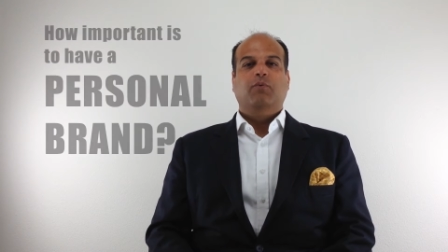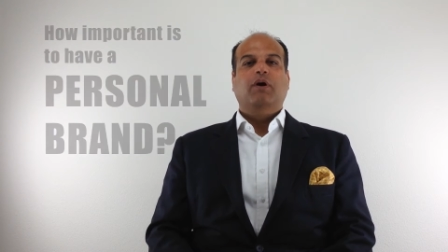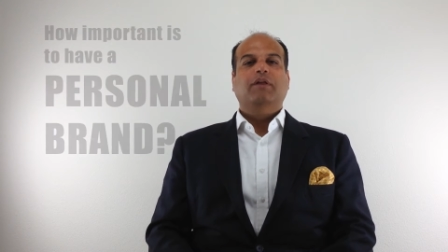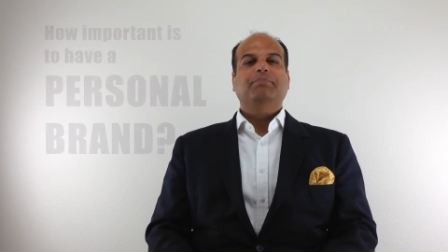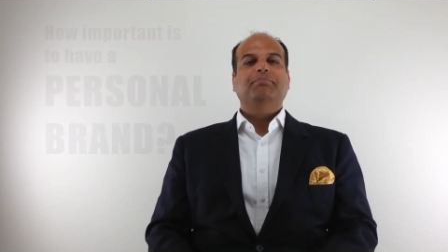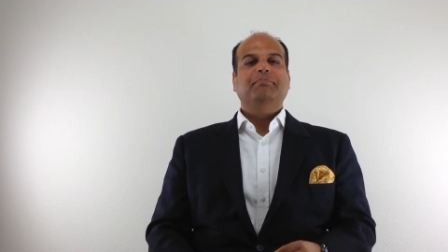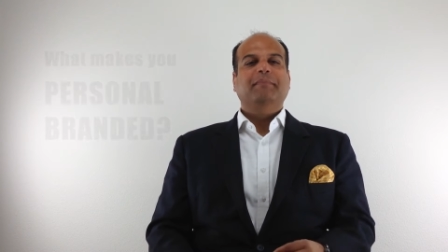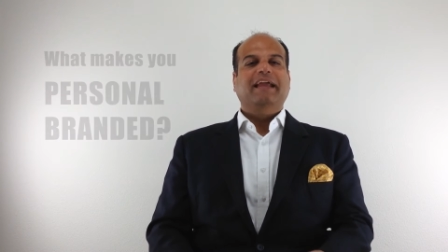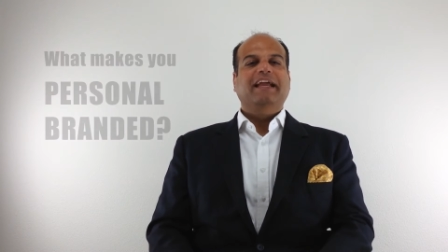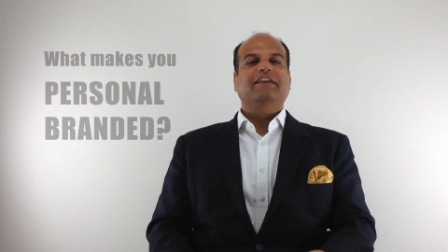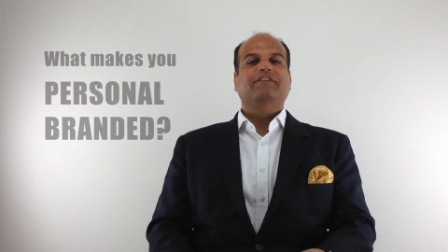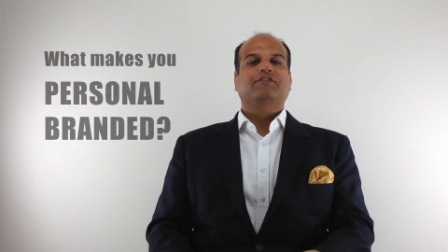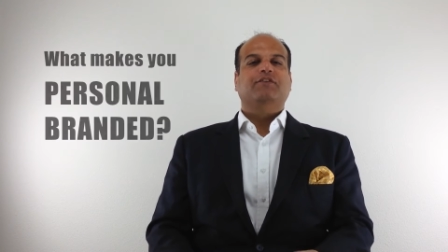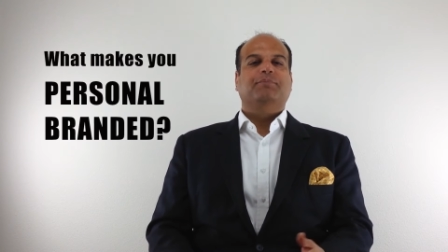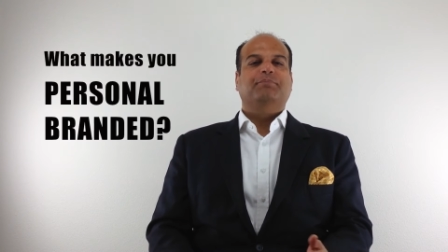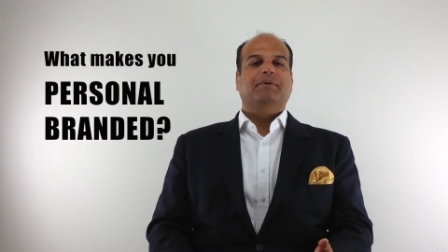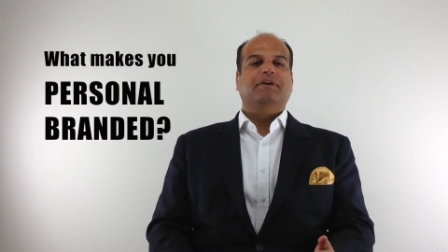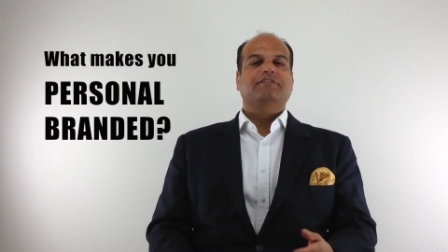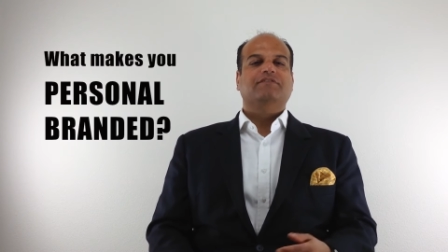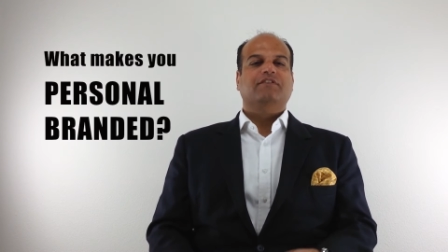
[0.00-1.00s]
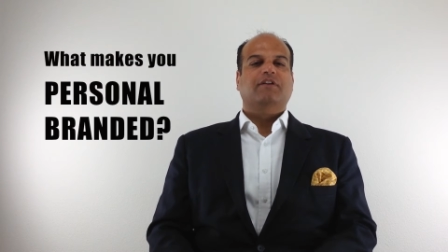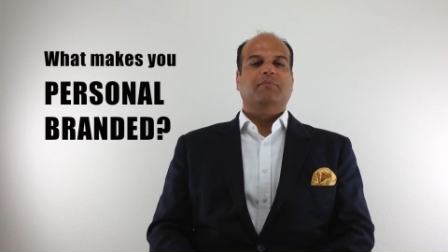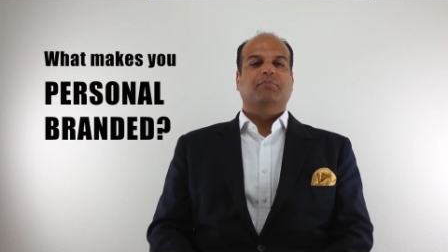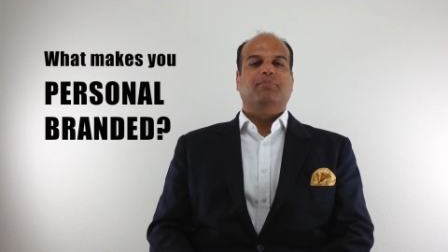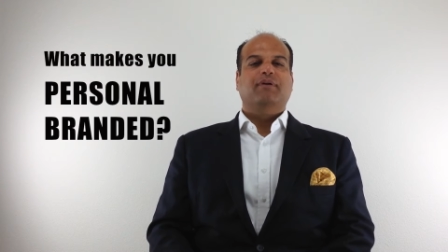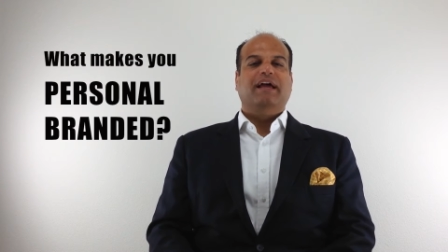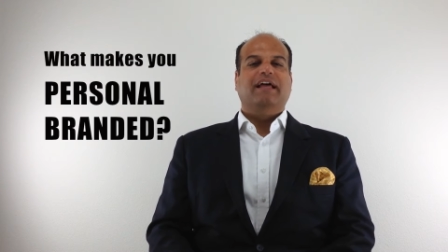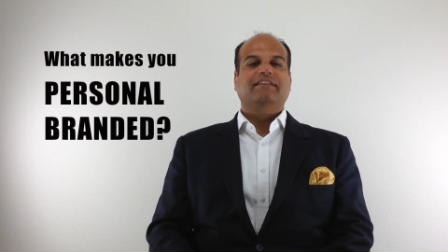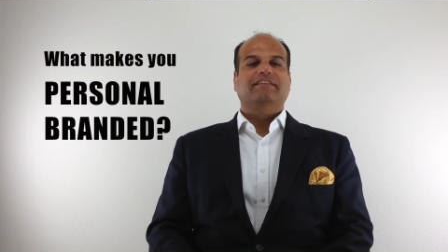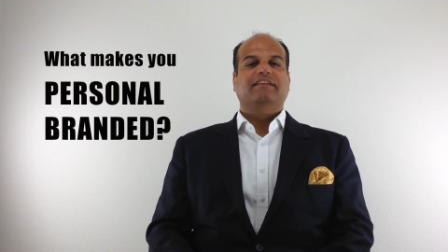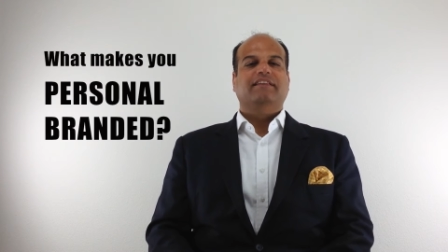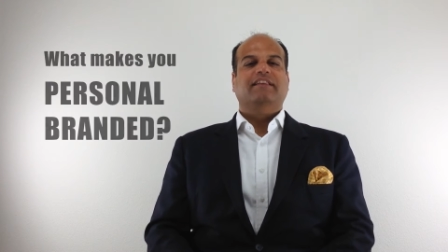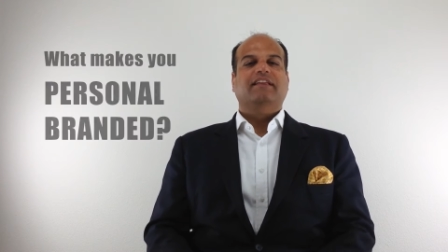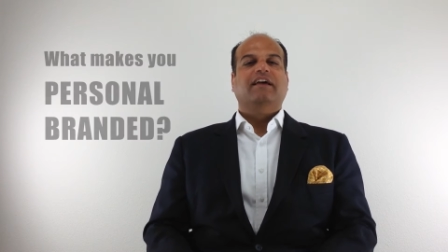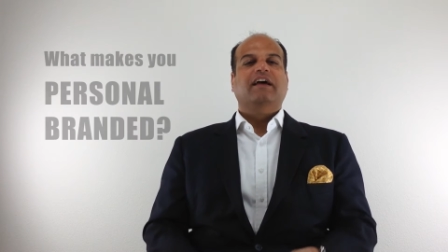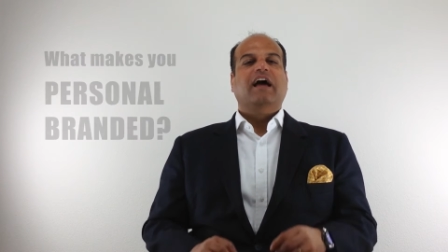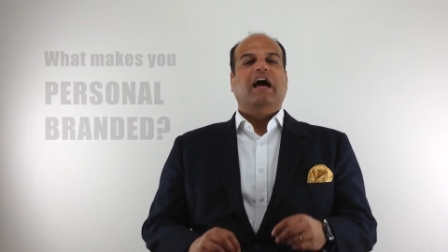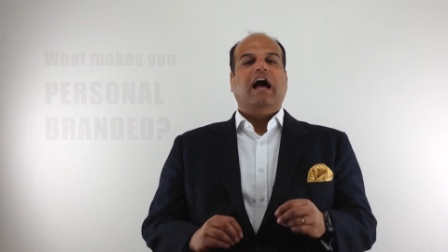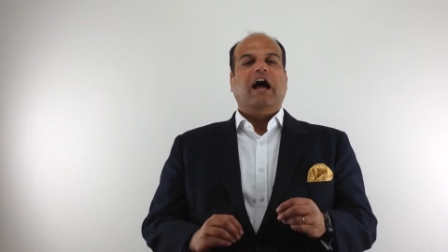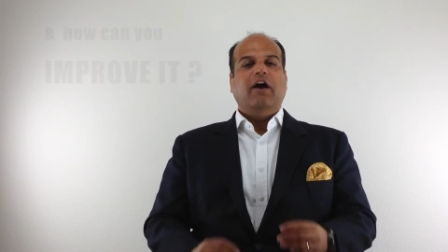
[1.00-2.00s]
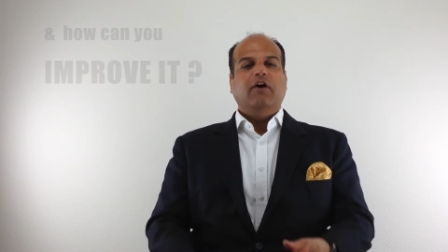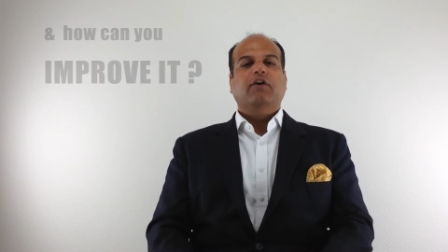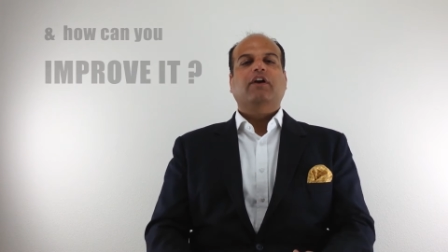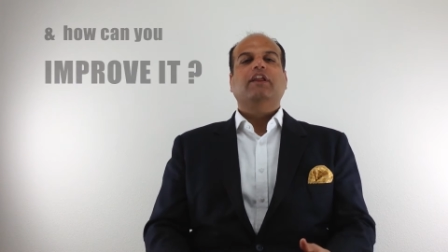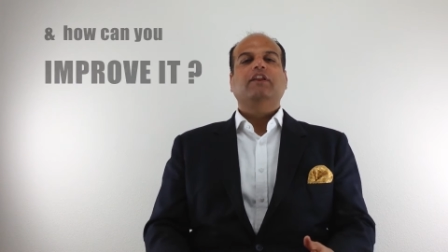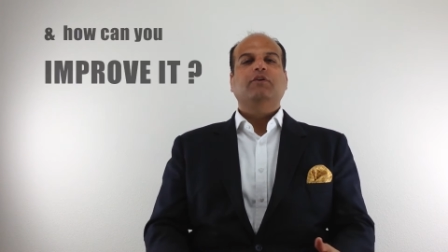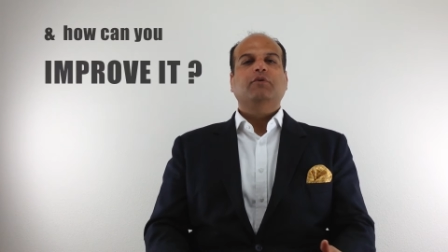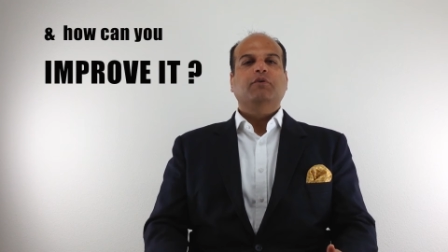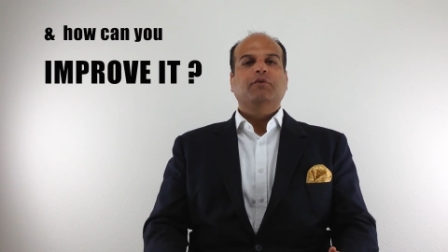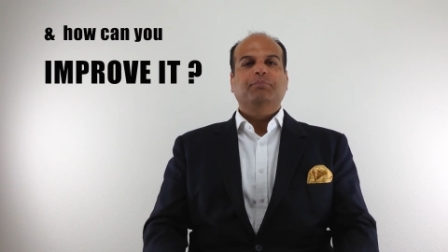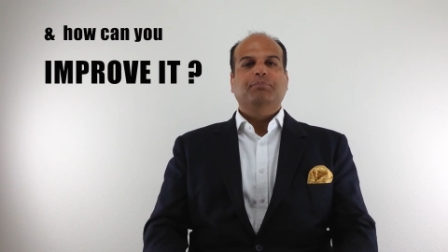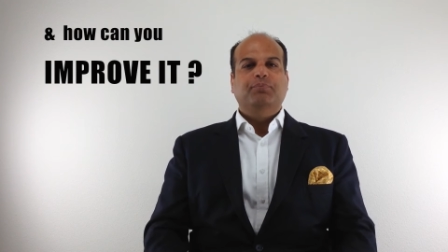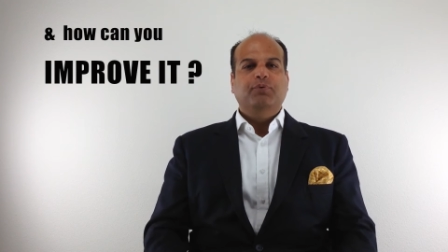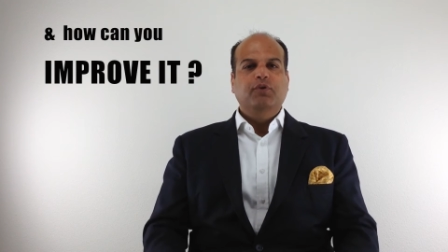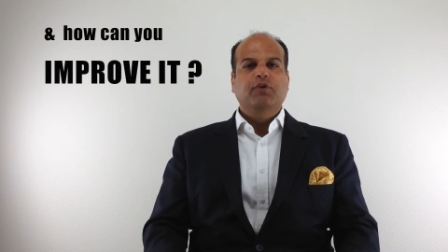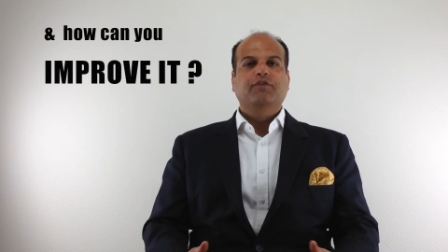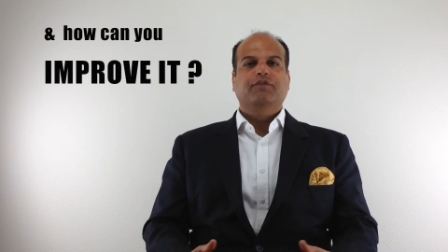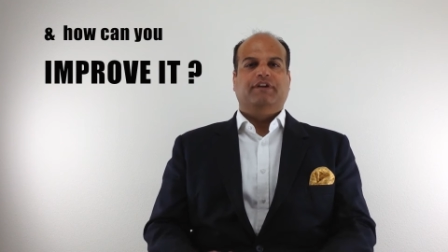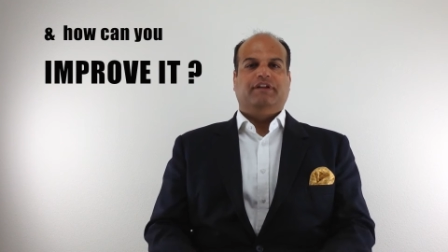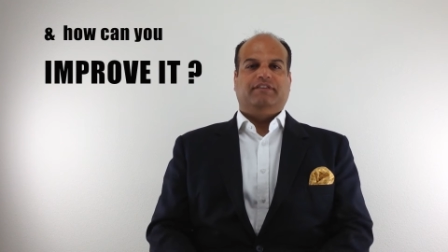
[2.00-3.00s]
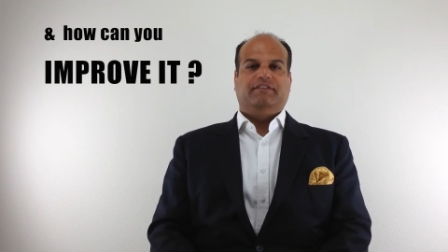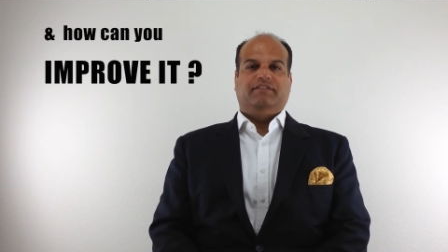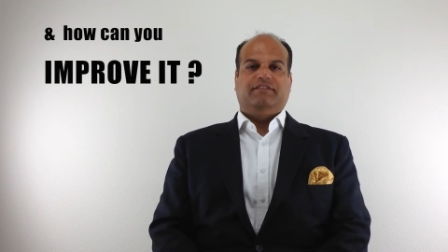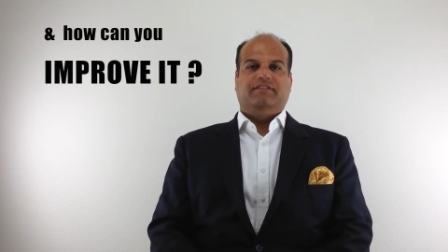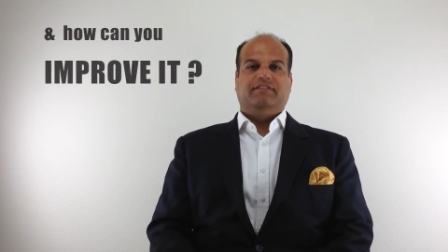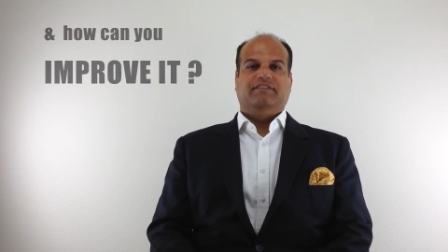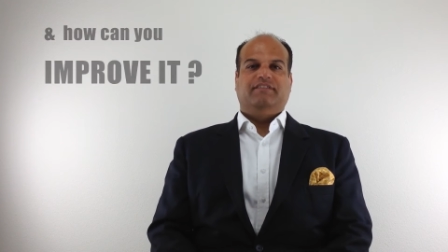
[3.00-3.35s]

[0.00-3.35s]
What makes your personal brand and how can you improve it?